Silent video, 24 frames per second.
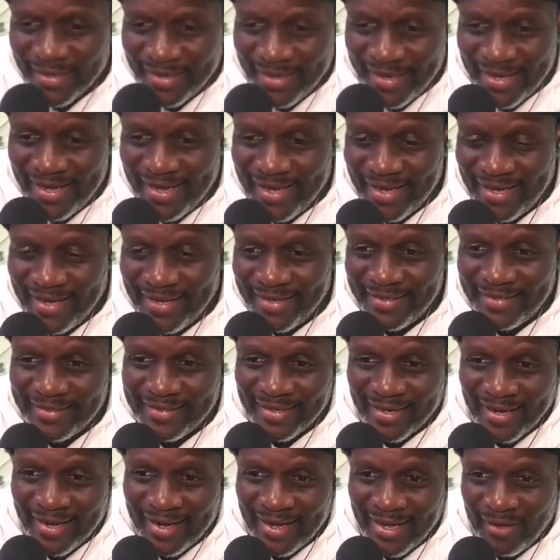And
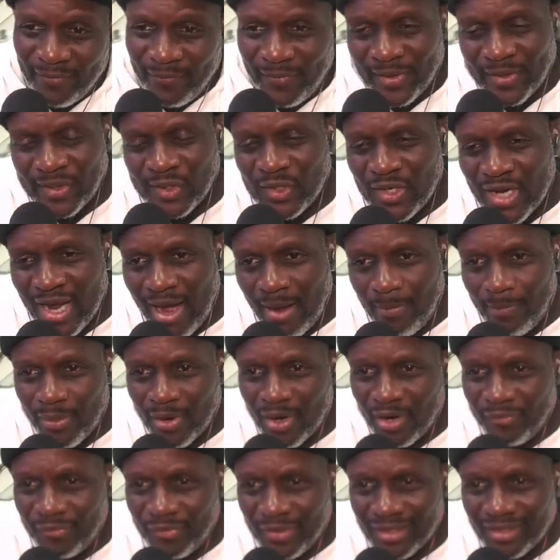if it's not
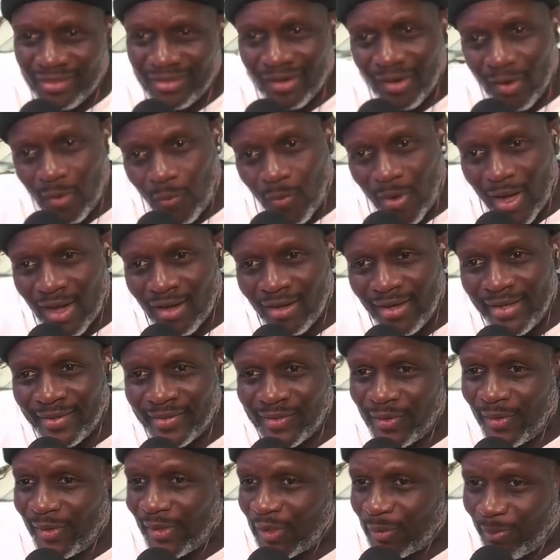perfect, oh well,
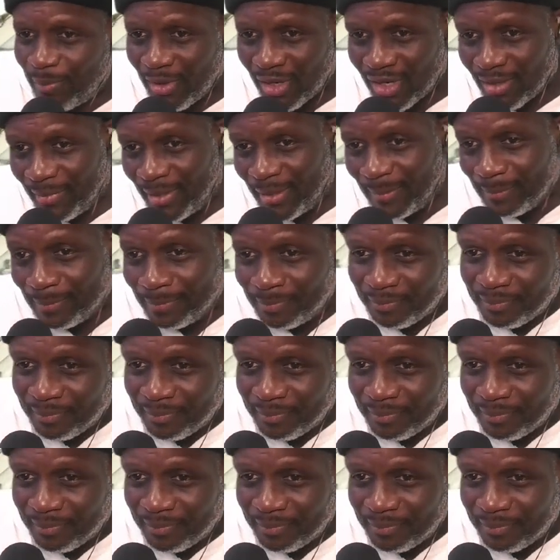it's an experiment.